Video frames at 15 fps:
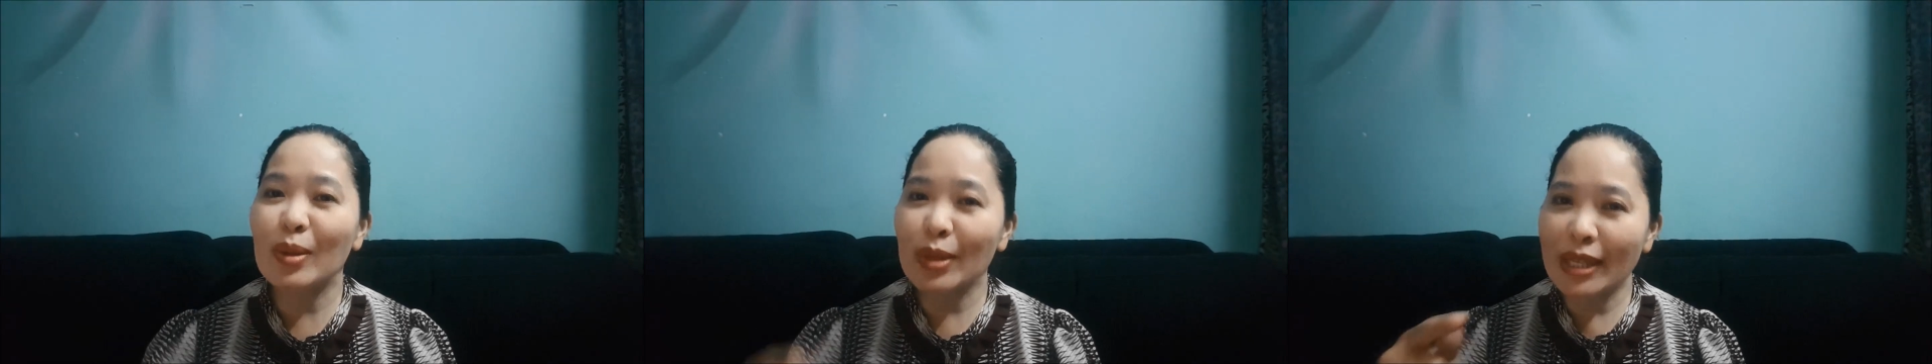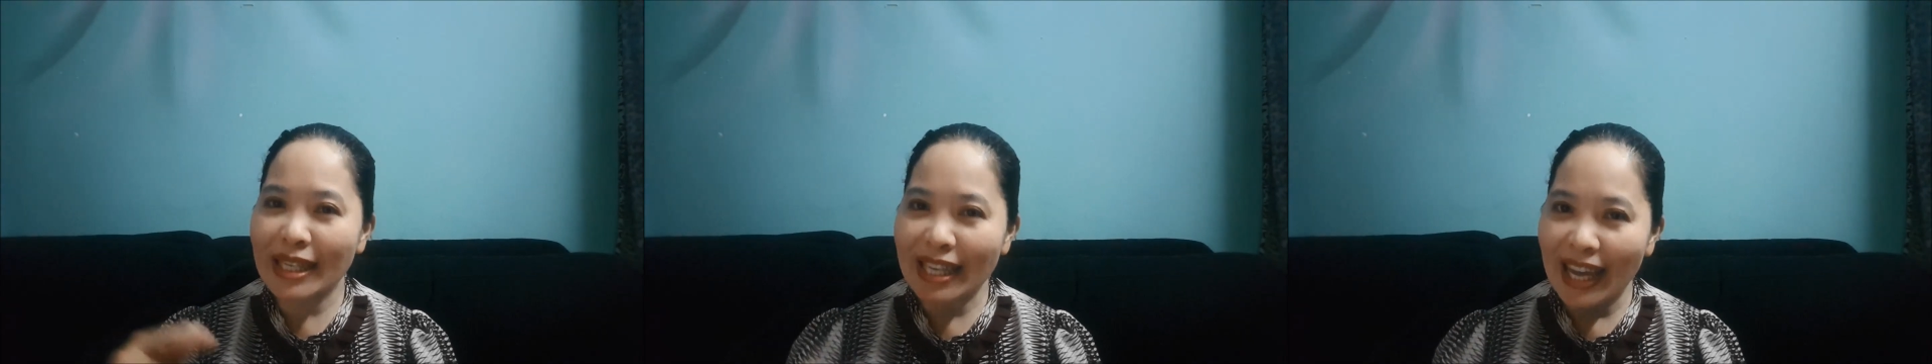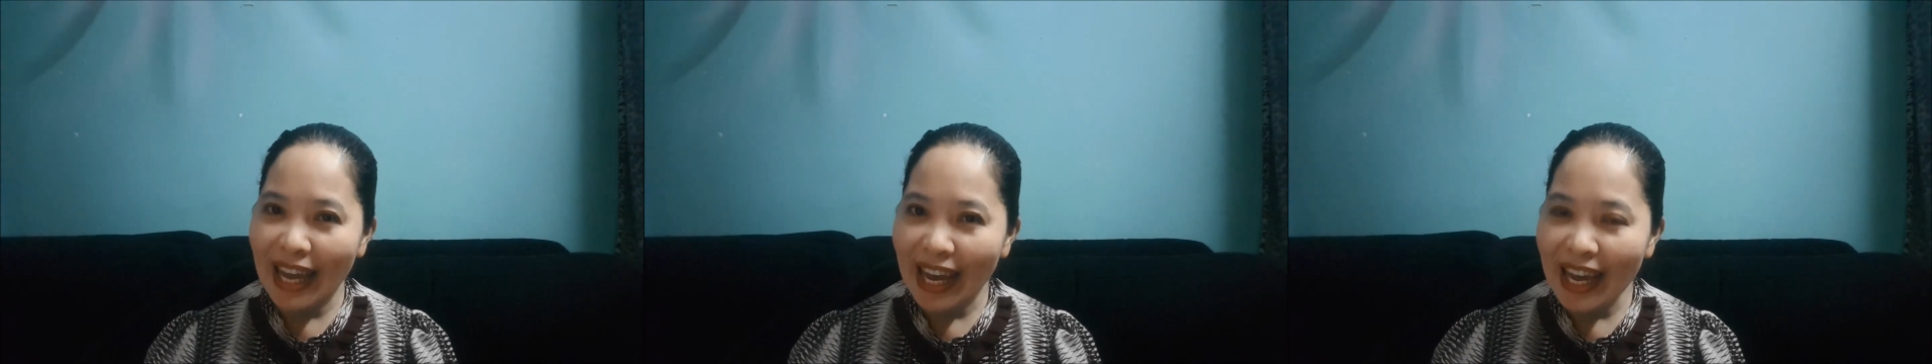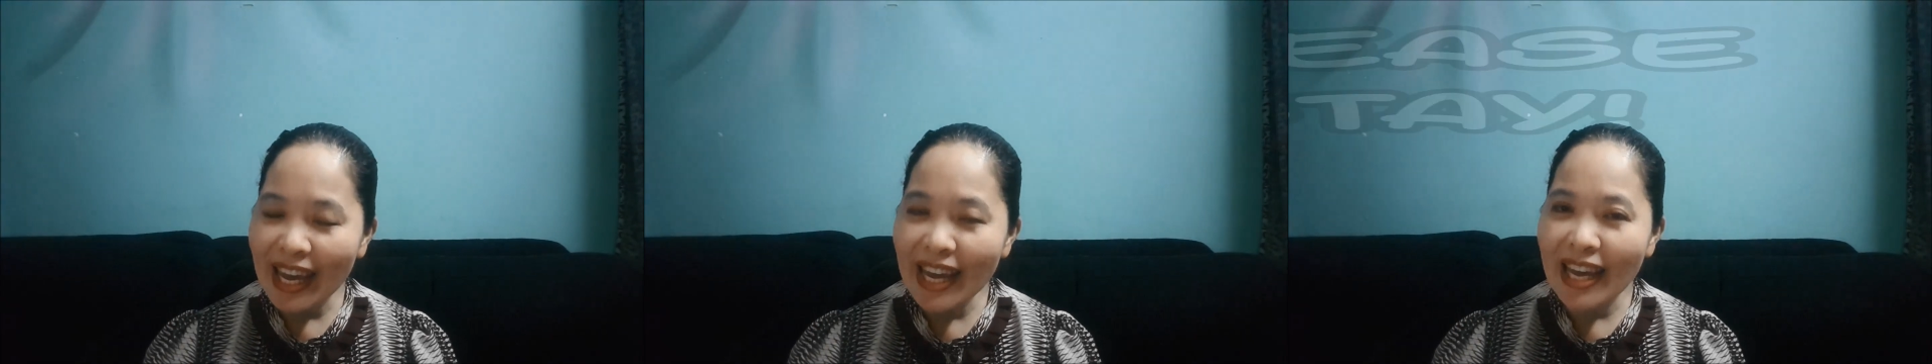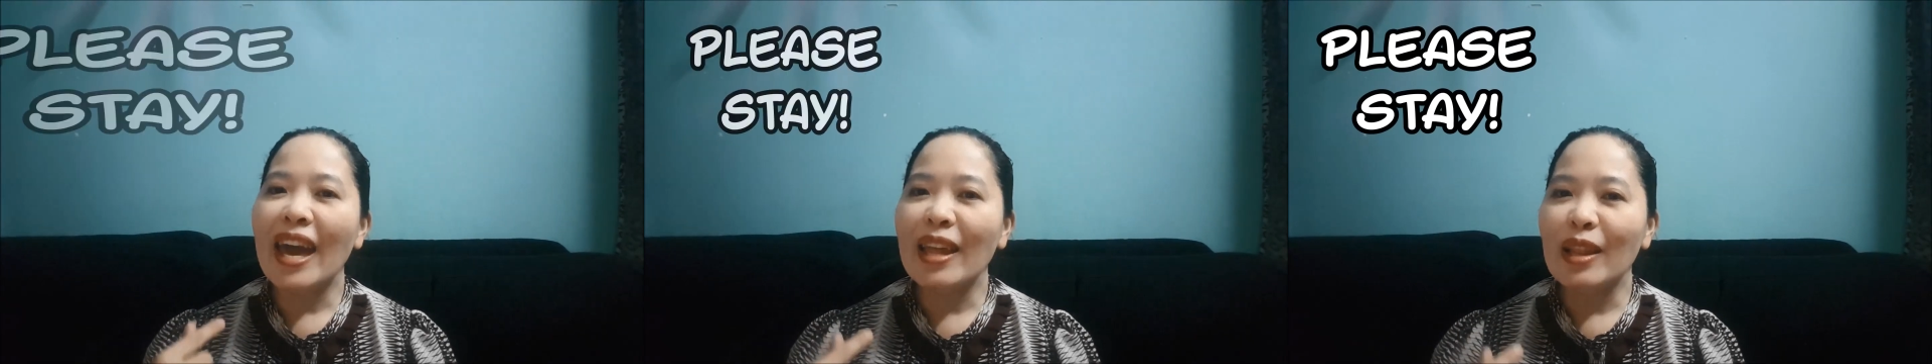to stay
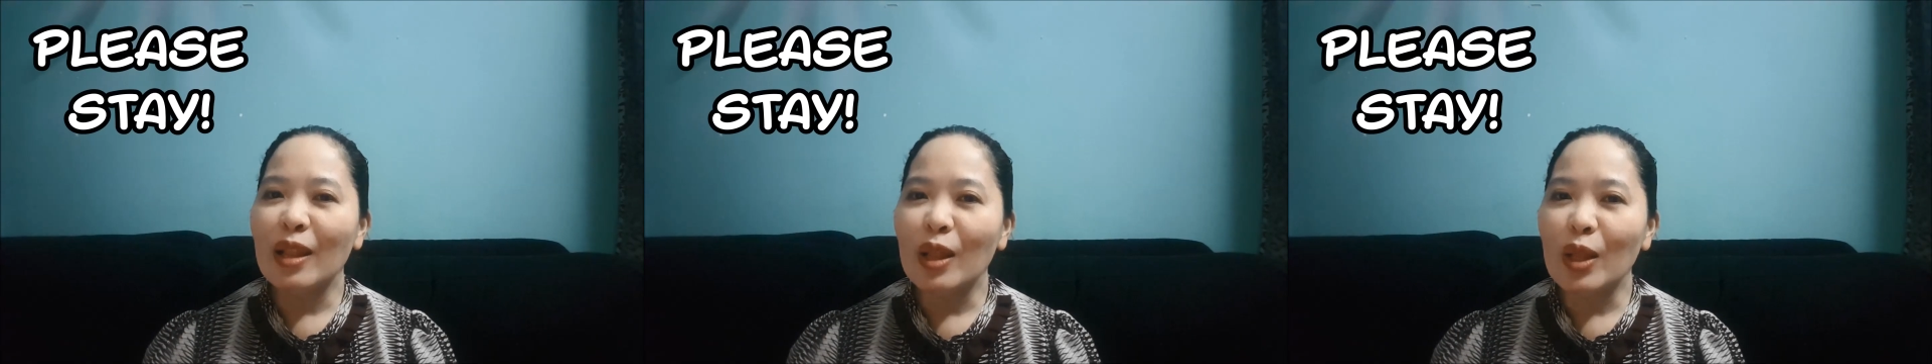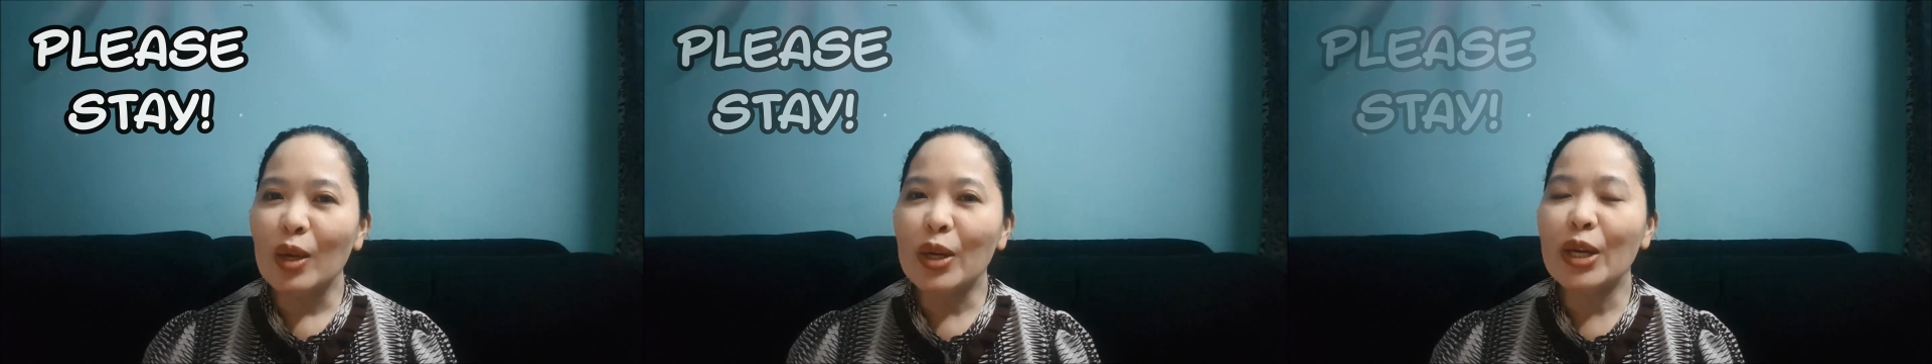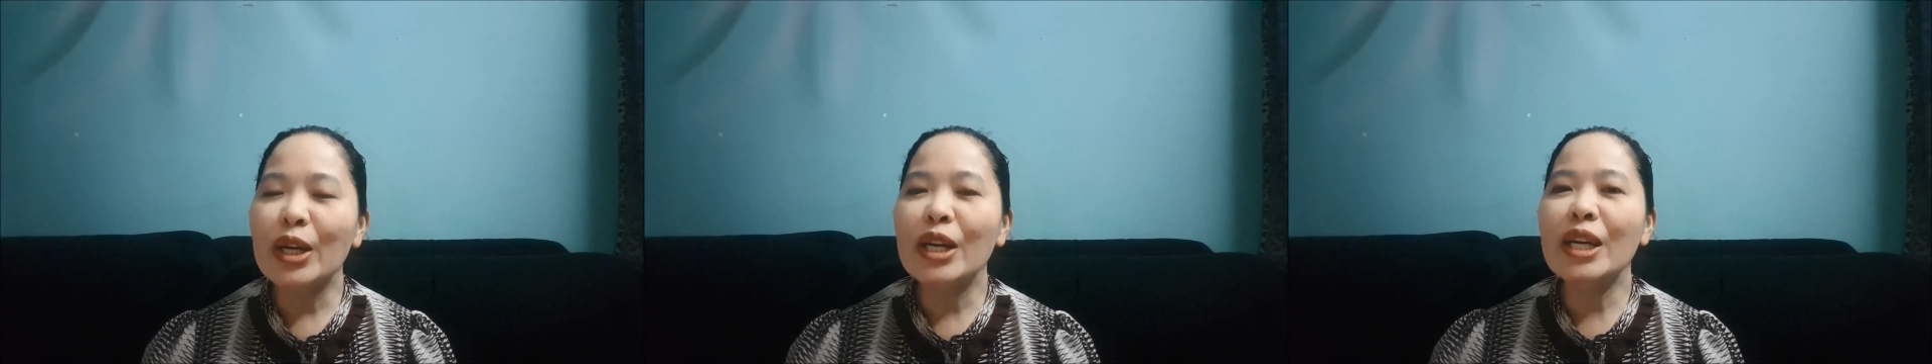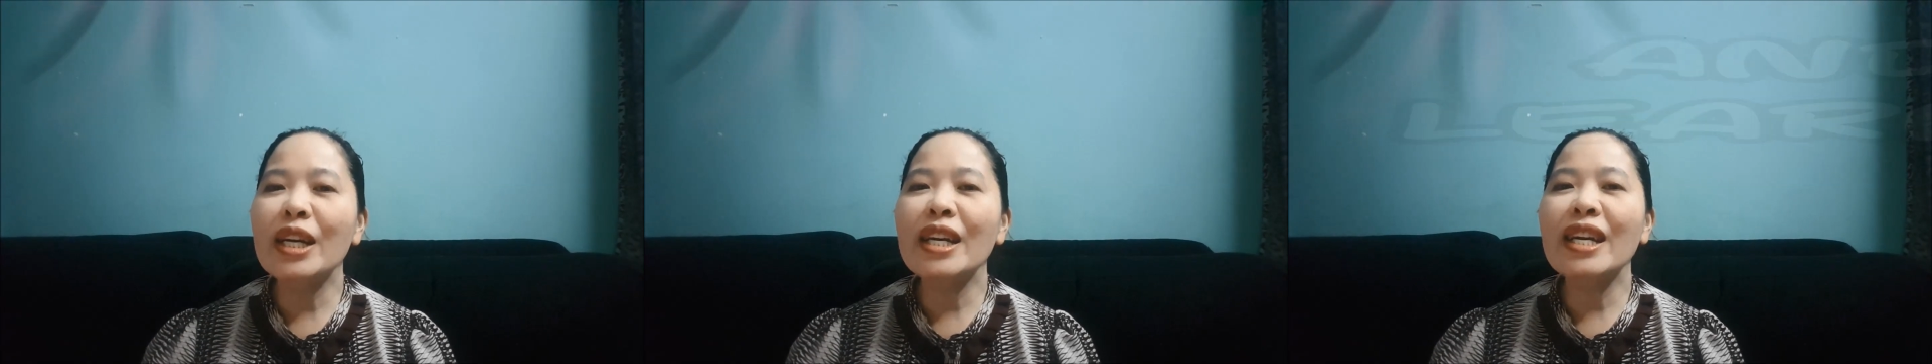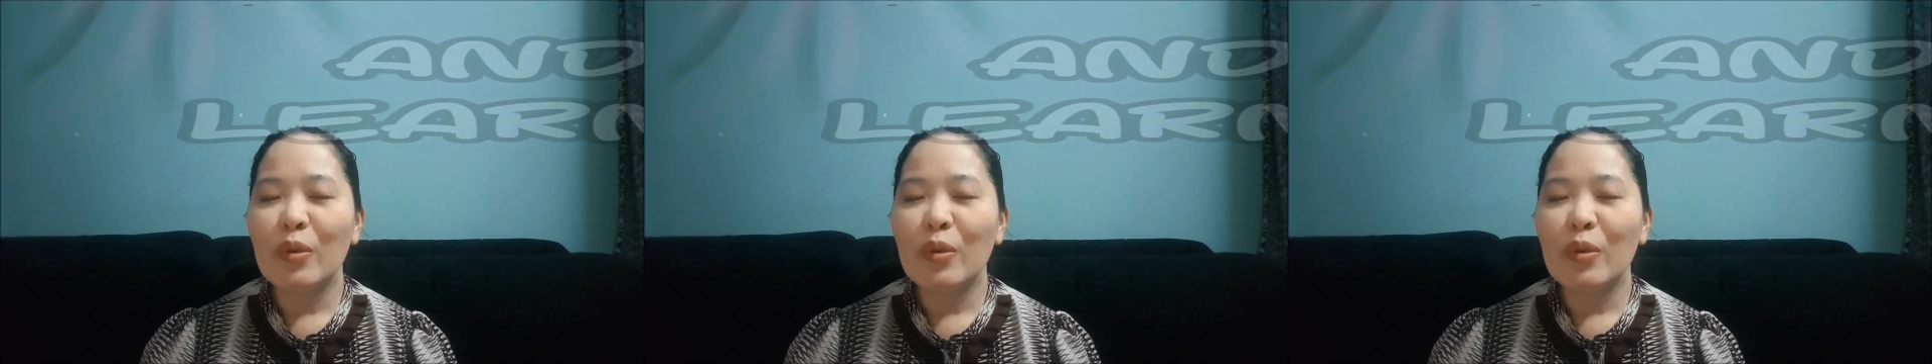and learn